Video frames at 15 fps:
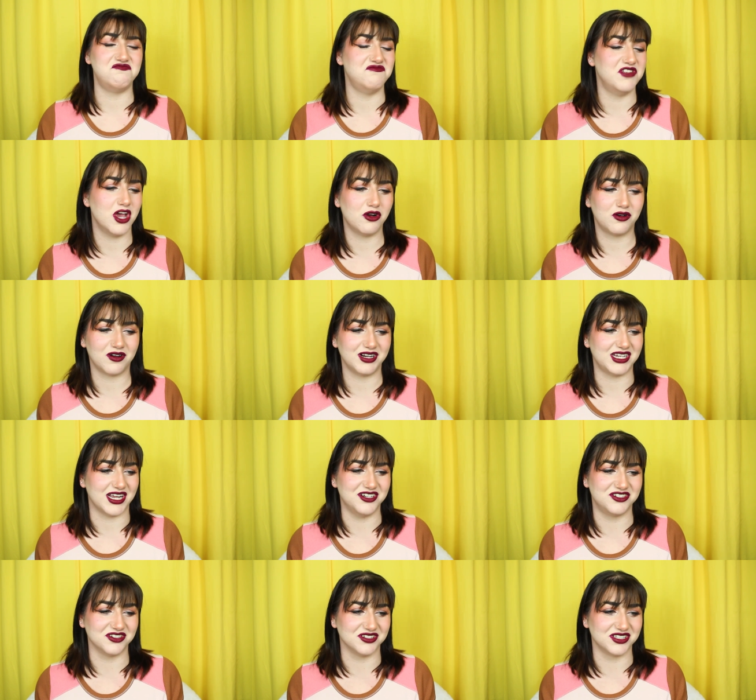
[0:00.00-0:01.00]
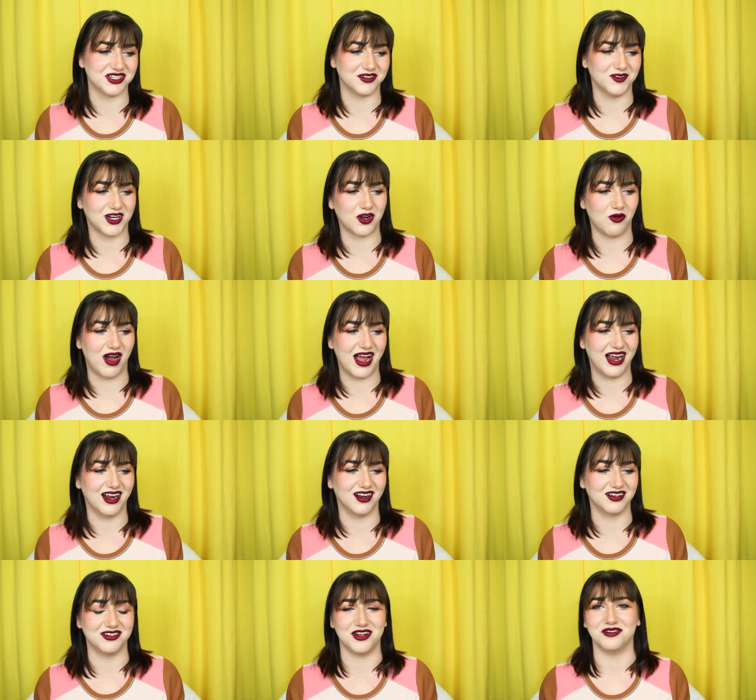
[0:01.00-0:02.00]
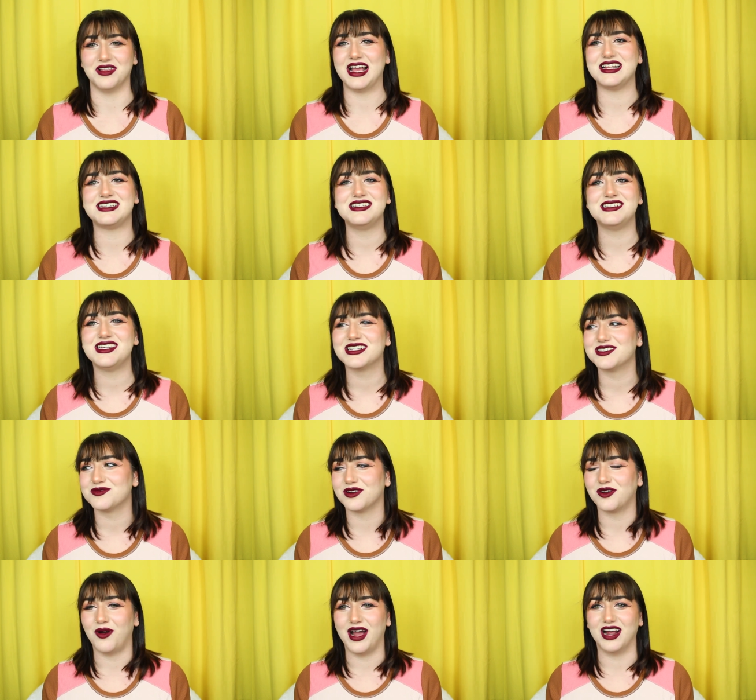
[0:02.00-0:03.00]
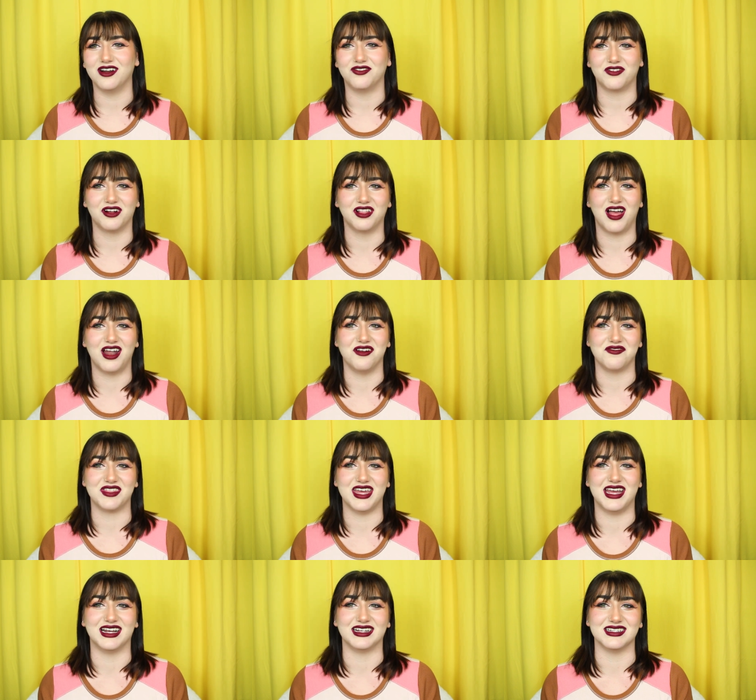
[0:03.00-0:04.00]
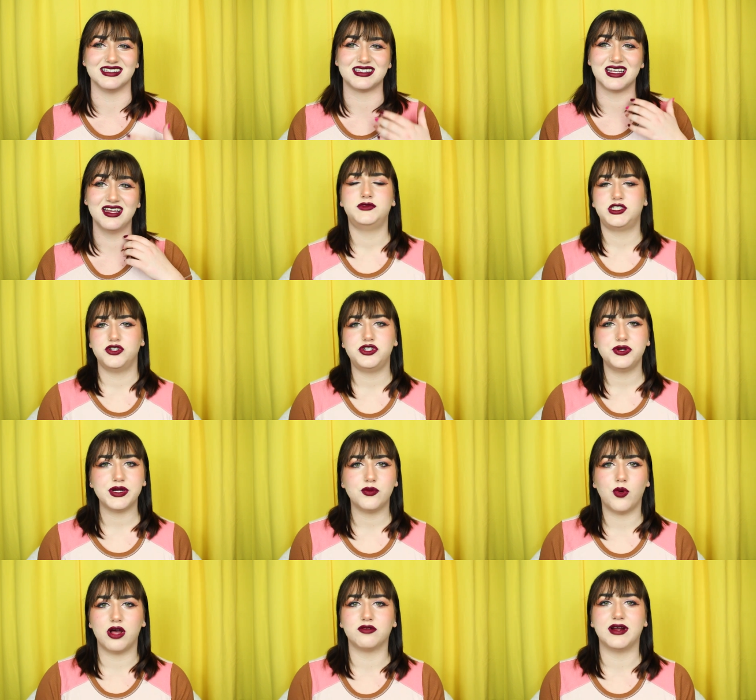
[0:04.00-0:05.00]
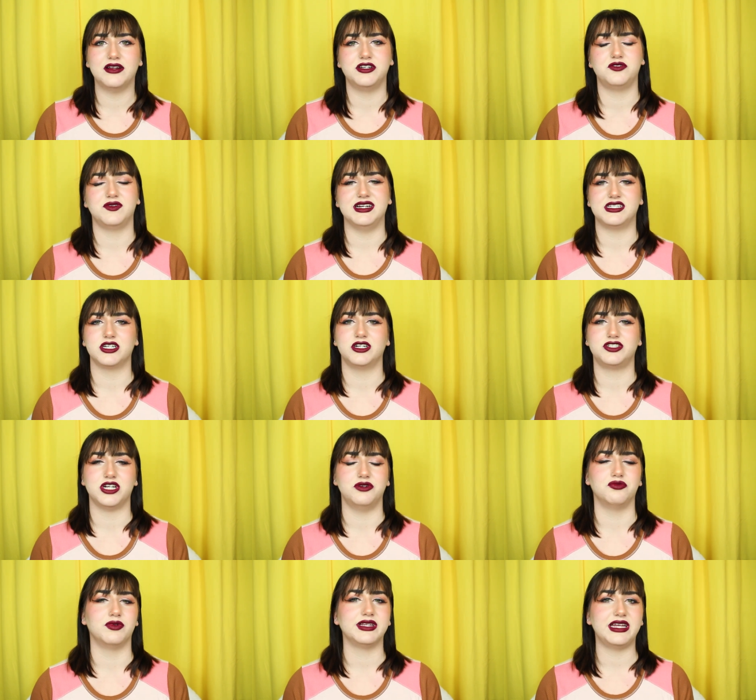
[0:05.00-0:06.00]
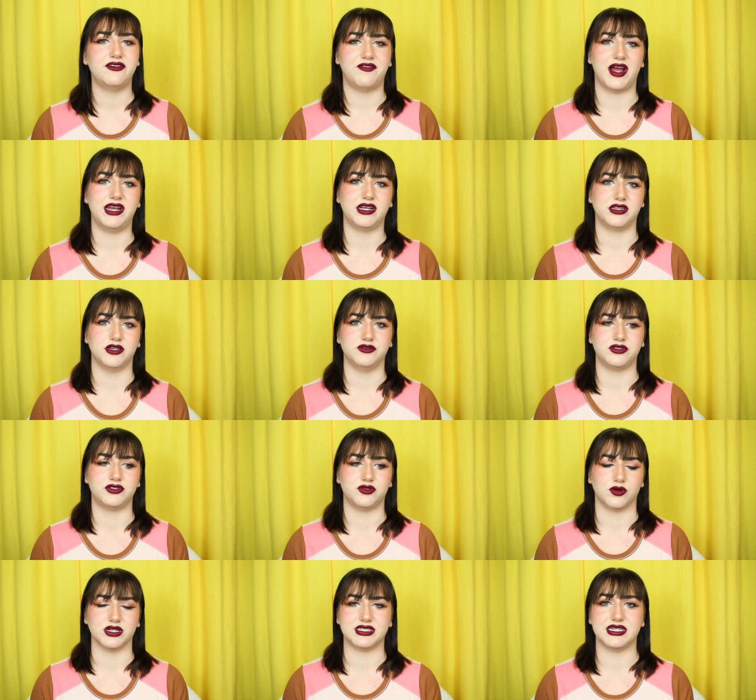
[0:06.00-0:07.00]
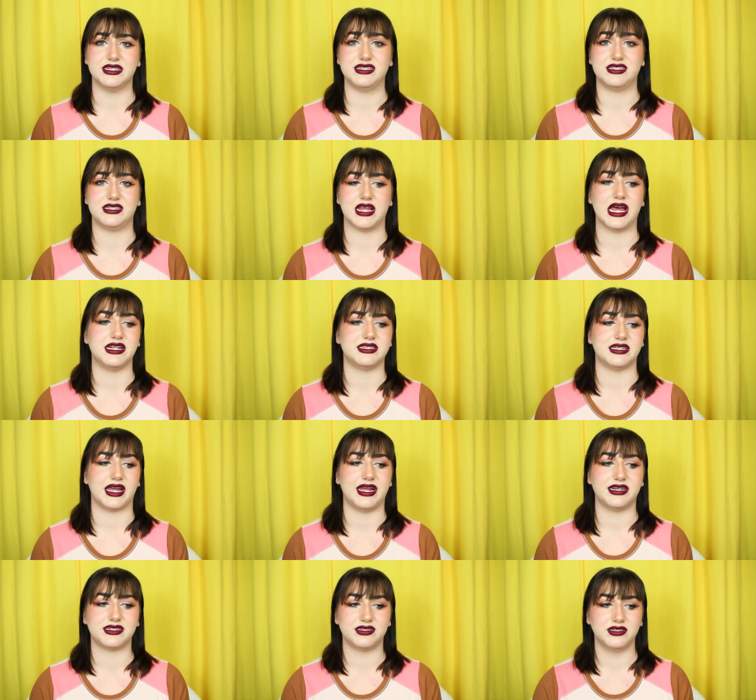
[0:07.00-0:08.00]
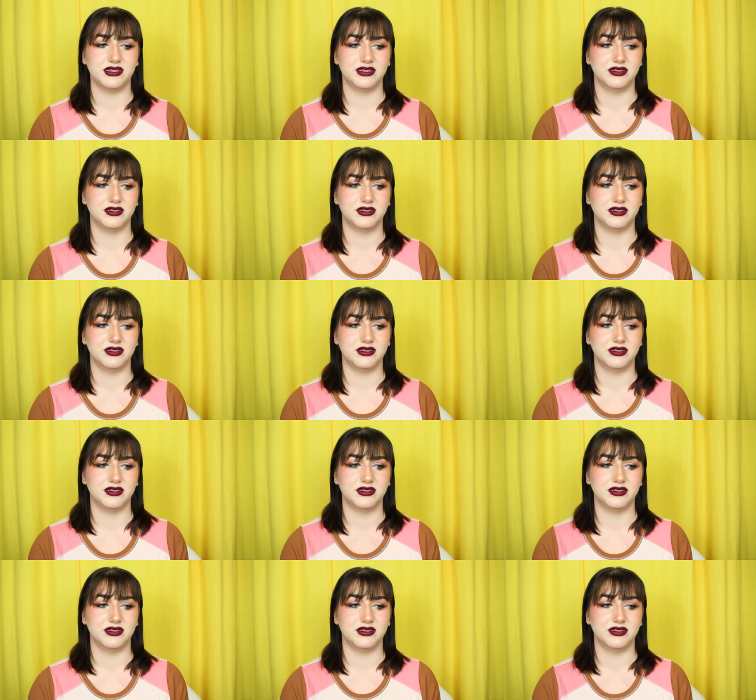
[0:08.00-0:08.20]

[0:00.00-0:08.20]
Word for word: No credentials are required, no licensing is required for a lot of things. So doing well-rounded research and really finding those sources that cite